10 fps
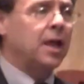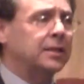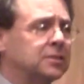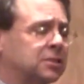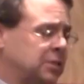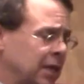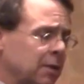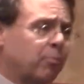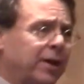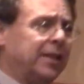and
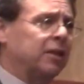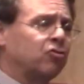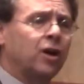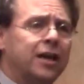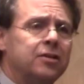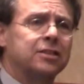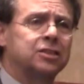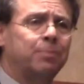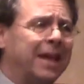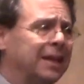celebrating and trying to
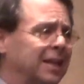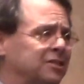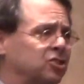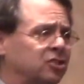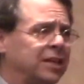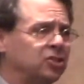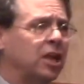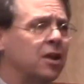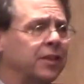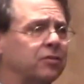expand legislation
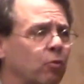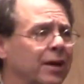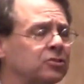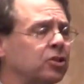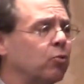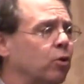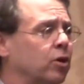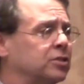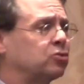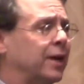that the rest of the
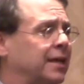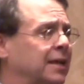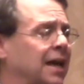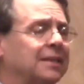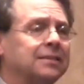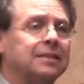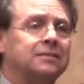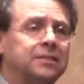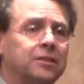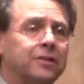world is recognizing
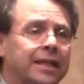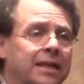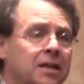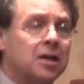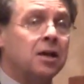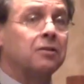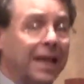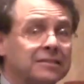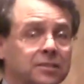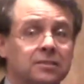as tyranny,
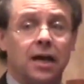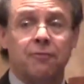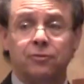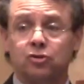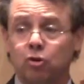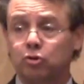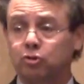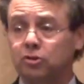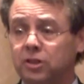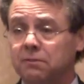that's the time for soul
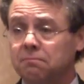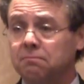searching.